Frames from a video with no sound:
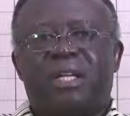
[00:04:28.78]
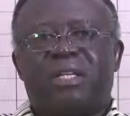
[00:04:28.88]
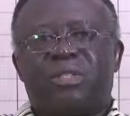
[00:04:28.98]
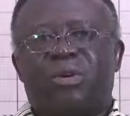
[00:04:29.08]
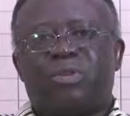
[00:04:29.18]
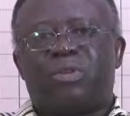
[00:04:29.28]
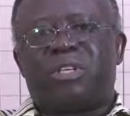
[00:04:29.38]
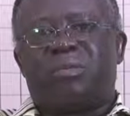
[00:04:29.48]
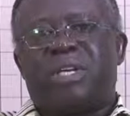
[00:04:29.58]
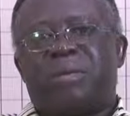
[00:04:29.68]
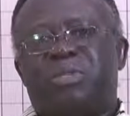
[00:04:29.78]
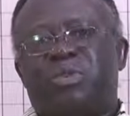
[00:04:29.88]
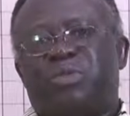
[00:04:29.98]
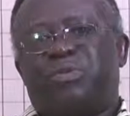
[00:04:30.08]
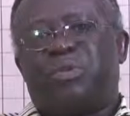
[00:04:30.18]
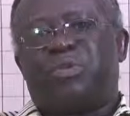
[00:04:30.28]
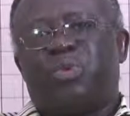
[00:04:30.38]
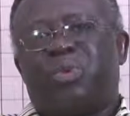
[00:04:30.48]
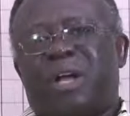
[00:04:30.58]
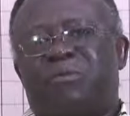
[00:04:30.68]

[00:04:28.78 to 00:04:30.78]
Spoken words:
It is also sometimes useful to